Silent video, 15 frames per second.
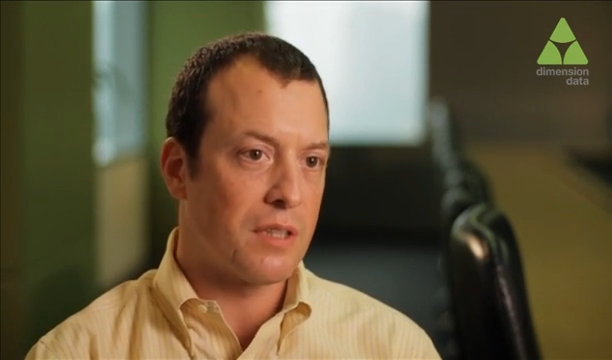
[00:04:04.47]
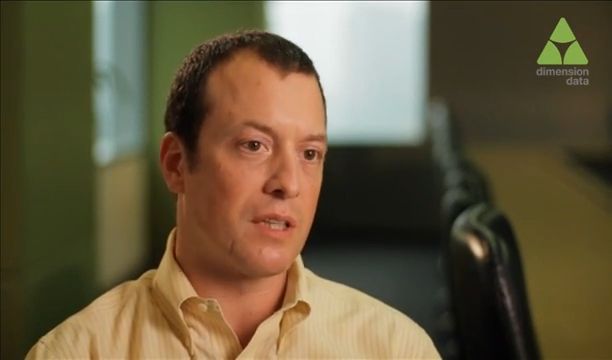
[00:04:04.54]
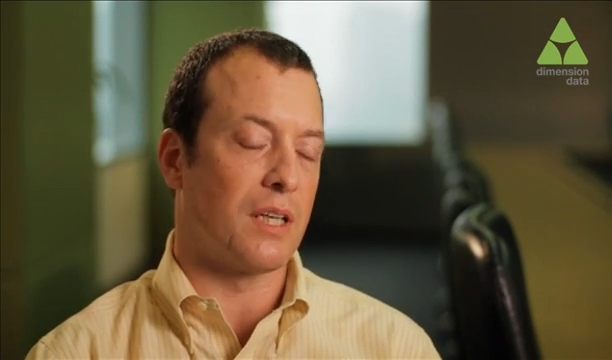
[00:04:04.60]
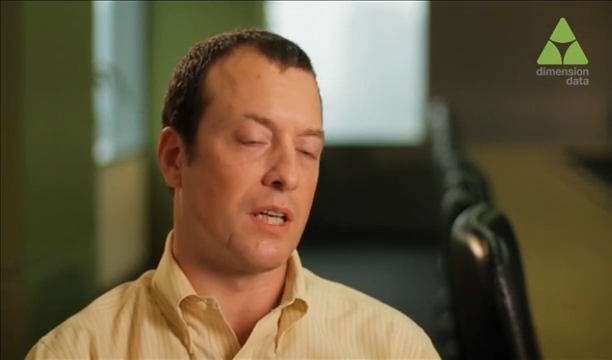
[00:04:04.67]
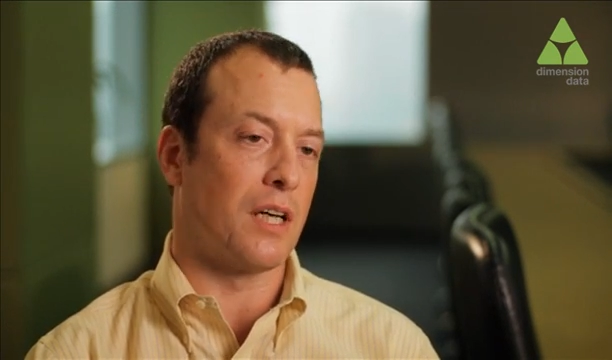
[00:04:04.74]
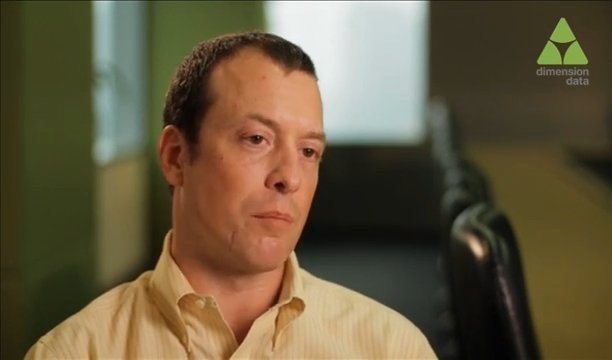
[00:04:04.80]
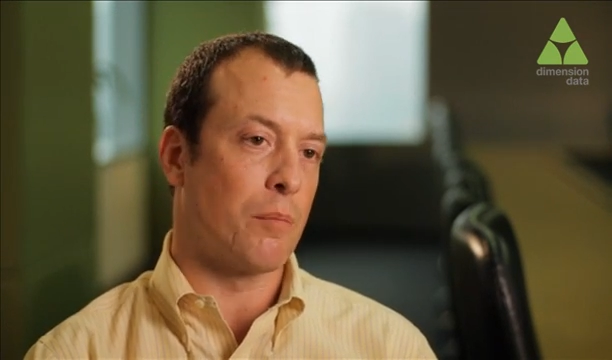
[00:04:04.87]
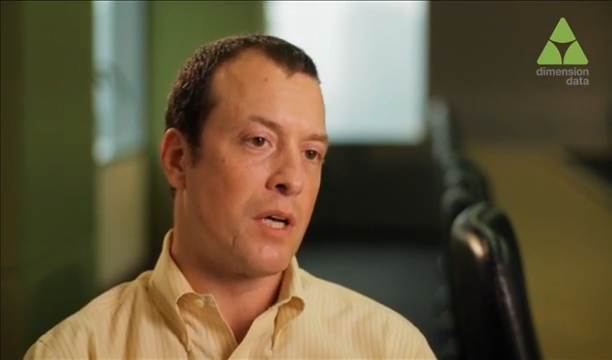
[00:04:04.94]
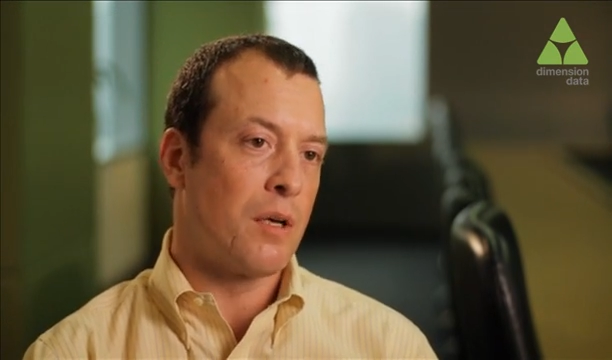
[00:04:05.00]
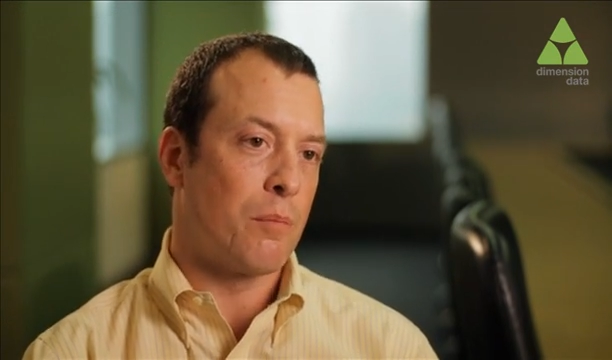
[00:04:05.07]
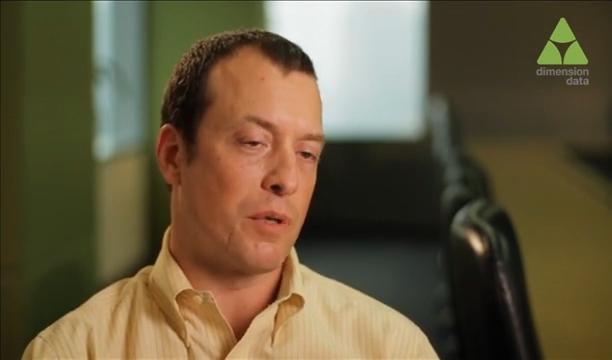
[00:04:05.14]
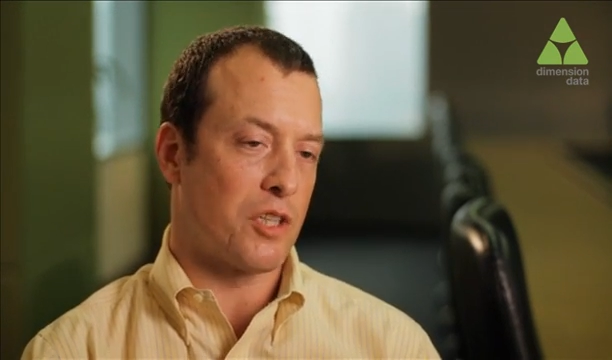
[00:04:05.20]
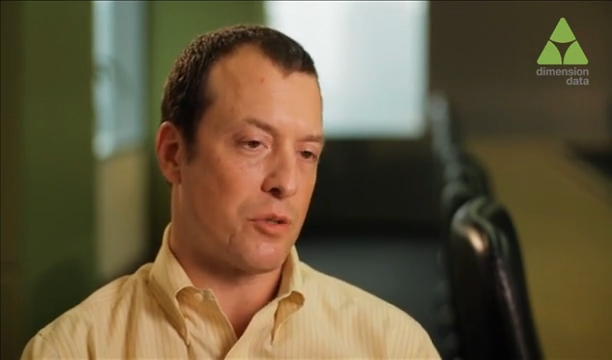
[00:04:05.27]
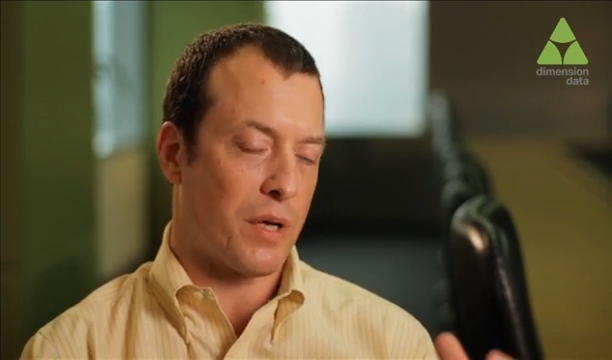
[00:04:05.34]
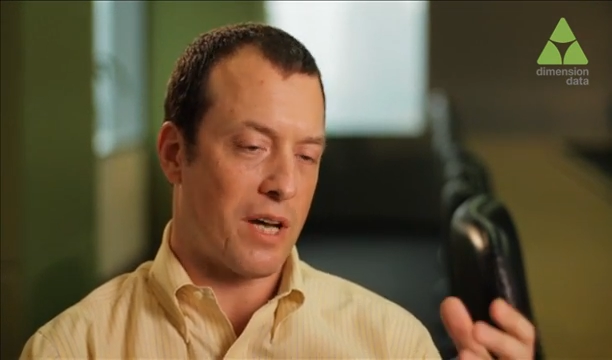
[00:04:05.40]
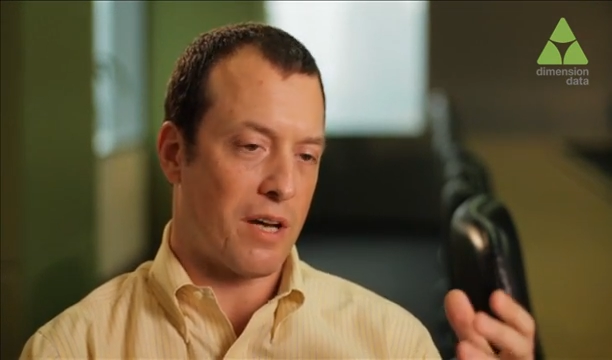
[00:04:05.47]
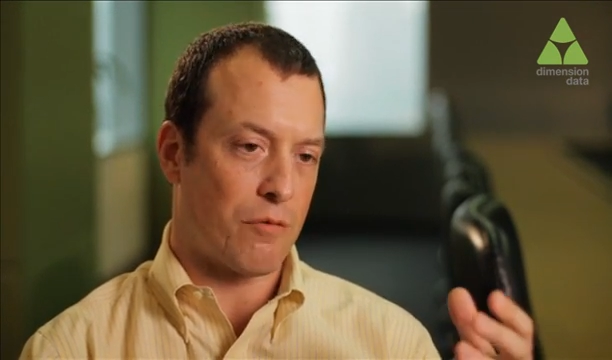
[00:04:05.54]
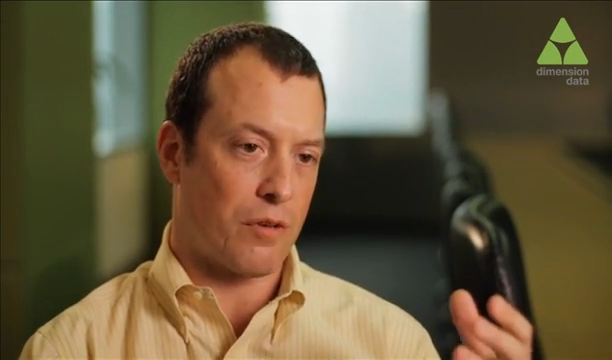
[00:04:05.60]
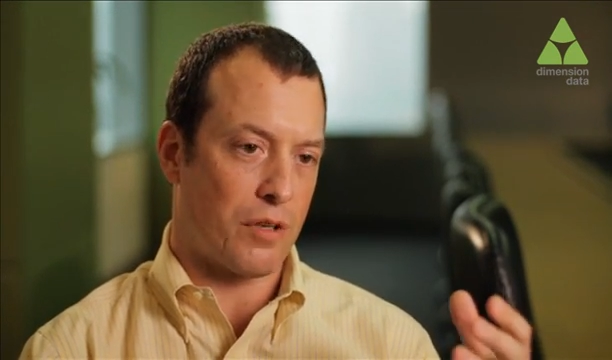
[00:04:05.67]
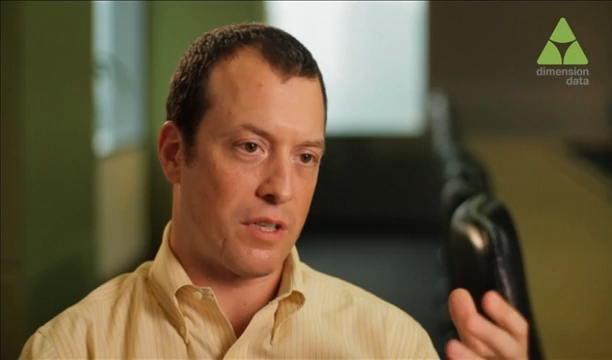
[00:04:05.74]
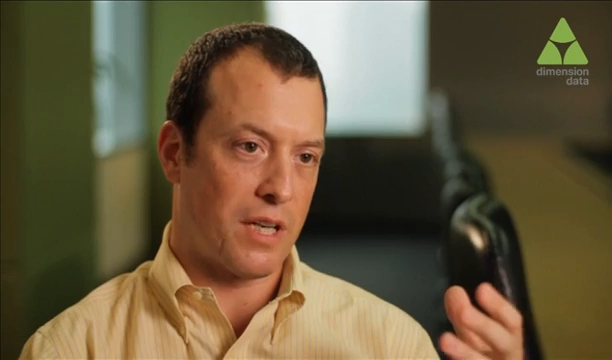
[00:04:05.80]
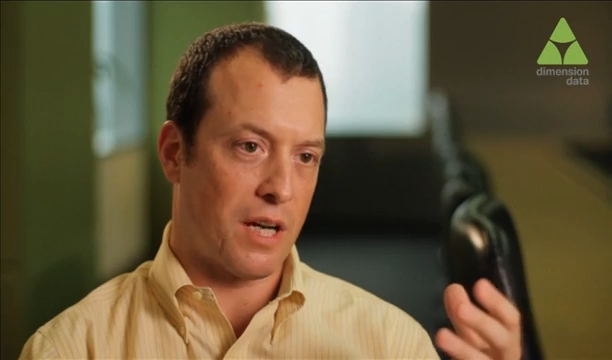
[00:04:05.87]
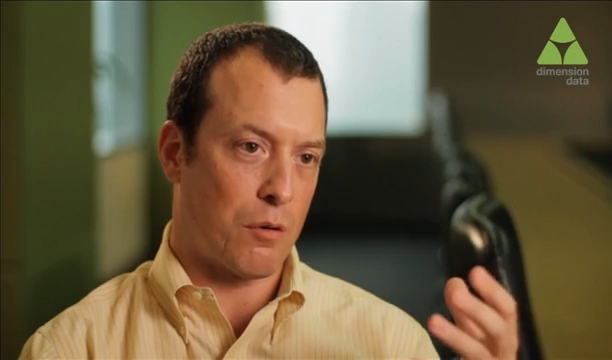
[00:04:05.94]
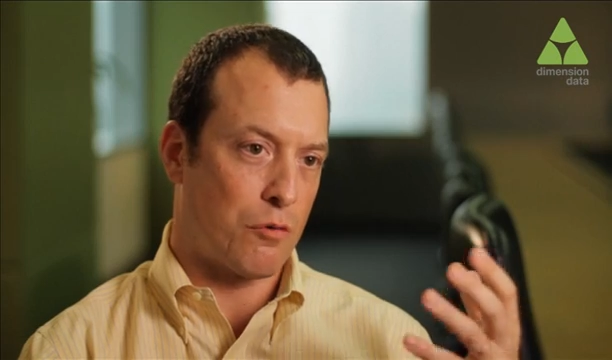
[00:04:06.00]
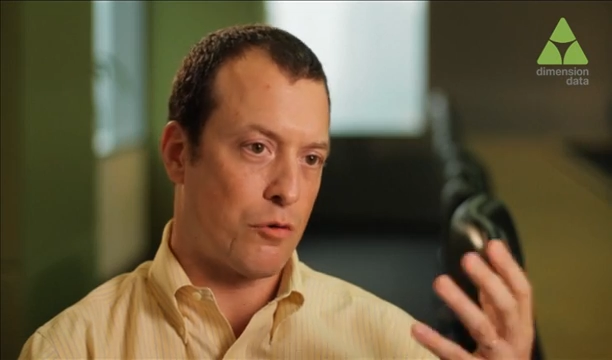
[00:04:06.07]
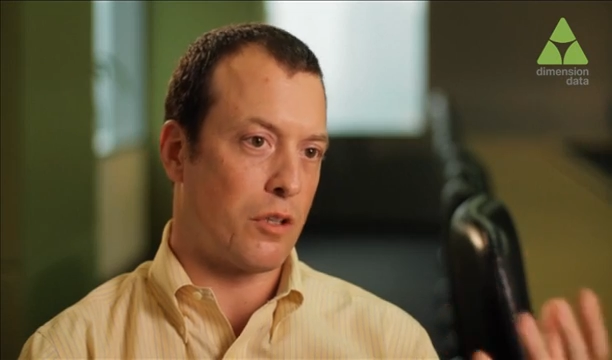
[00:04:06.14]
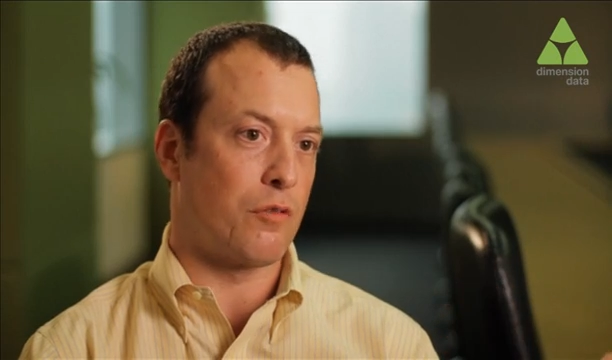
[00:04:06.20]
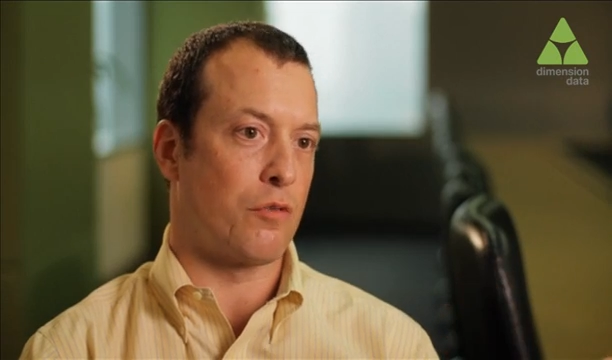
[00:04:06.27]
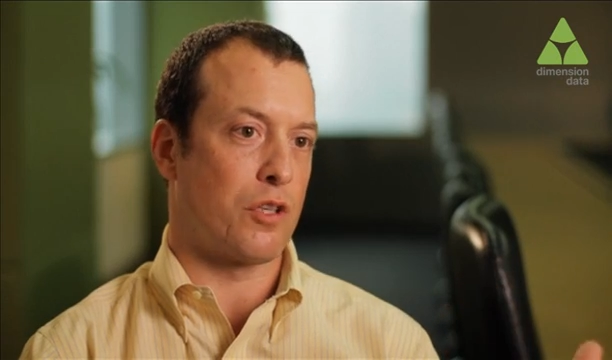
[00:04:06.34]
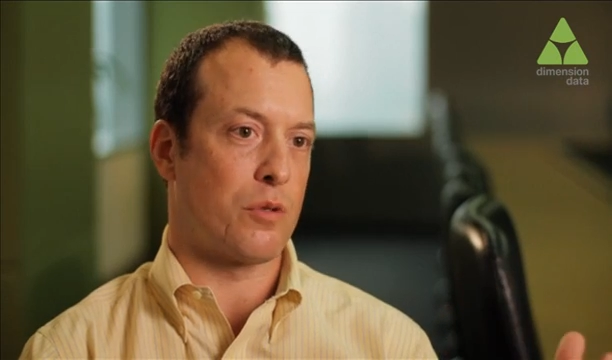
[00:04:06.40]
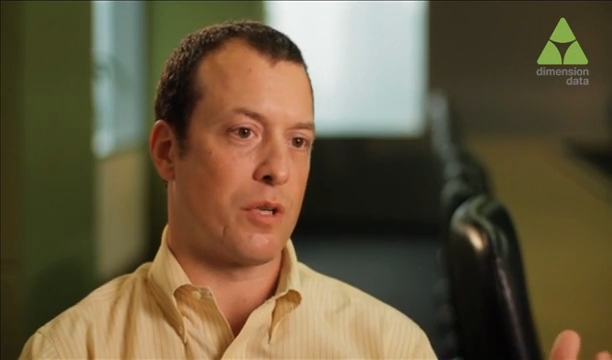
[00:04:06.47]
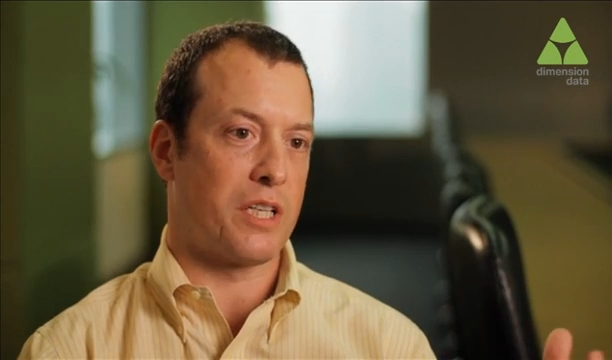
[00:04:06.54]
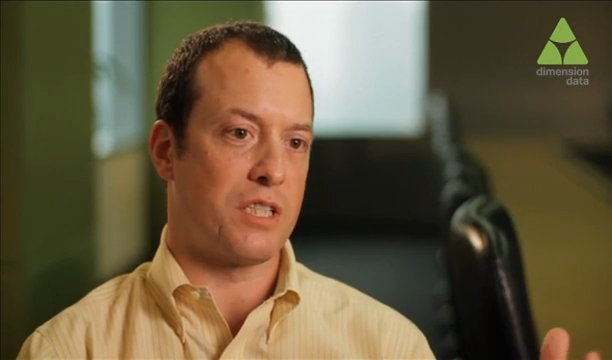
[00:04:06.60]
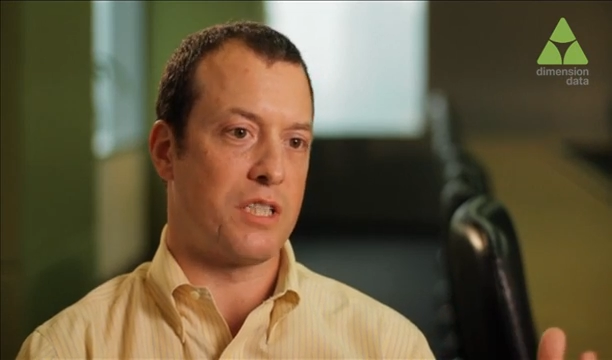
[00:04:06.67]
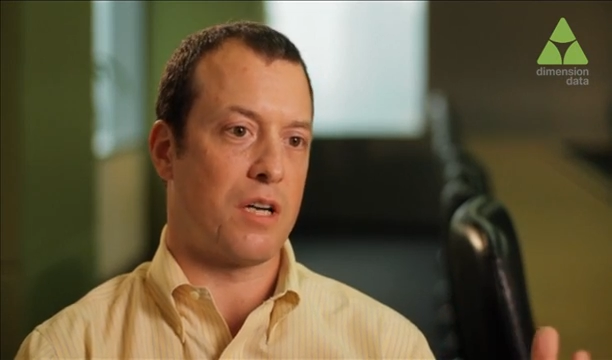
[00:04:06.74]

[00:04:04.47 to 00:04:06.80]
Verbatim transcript: um, because we have now a fully virtualized